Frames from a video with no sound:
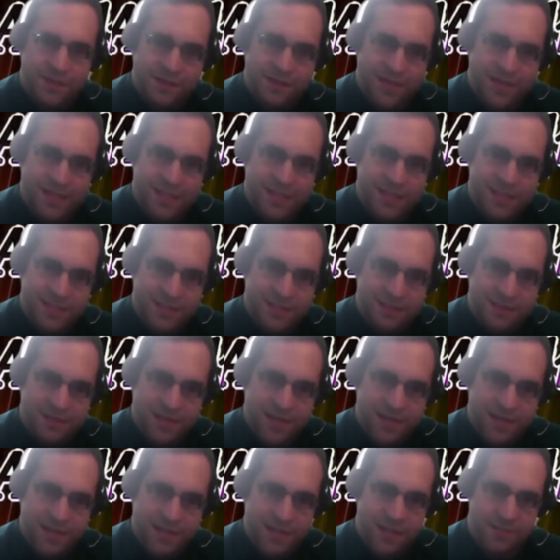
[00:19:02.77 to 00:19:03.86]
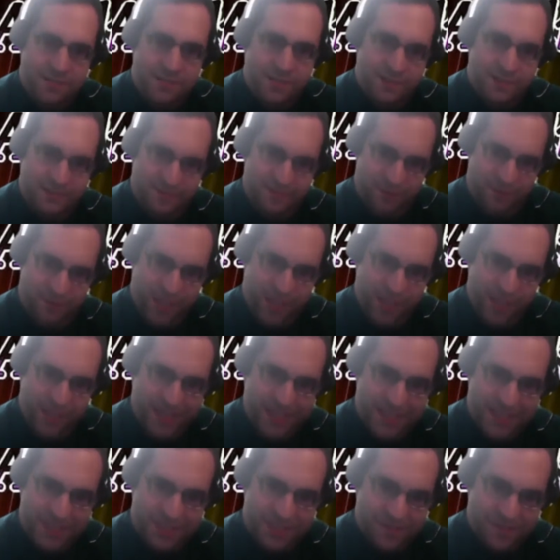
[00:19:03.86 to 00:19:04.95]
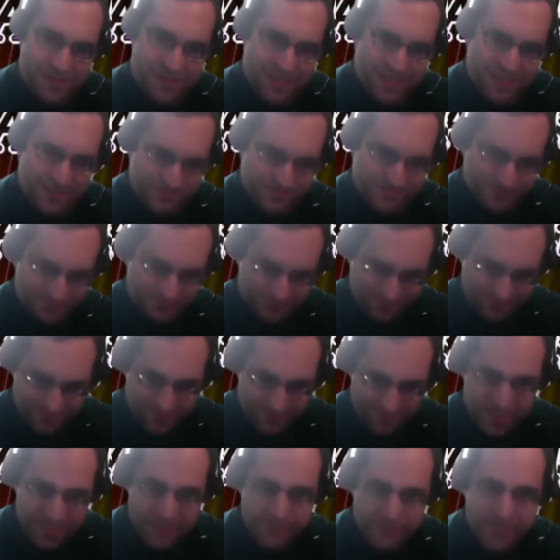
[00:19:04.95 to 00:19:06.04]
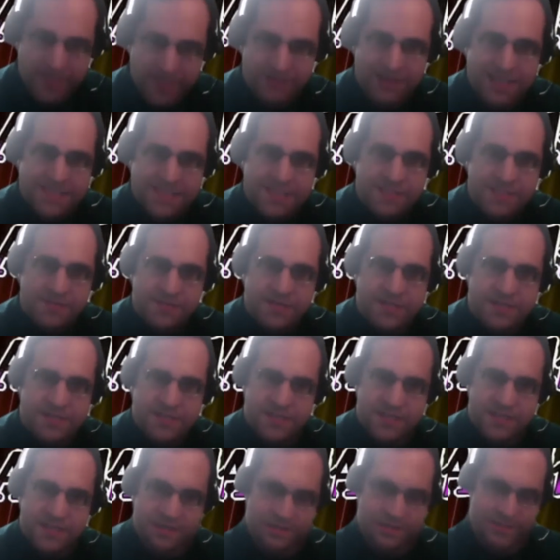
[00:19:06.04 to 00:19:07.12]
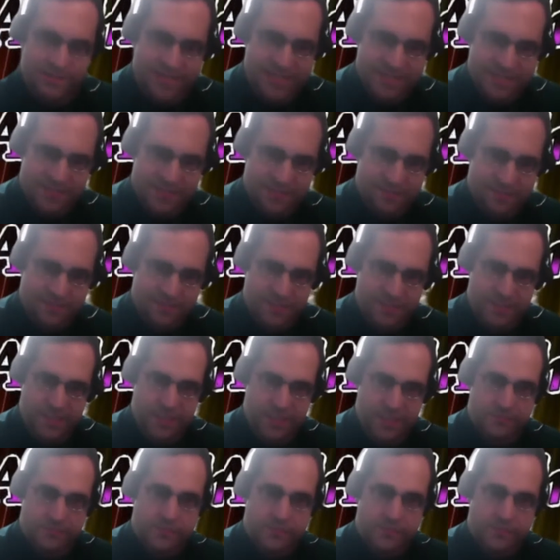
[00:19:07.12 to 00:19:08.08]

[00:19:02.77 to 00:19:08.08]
Instagram? But before you answer that, my last question, I'll pass it over to you.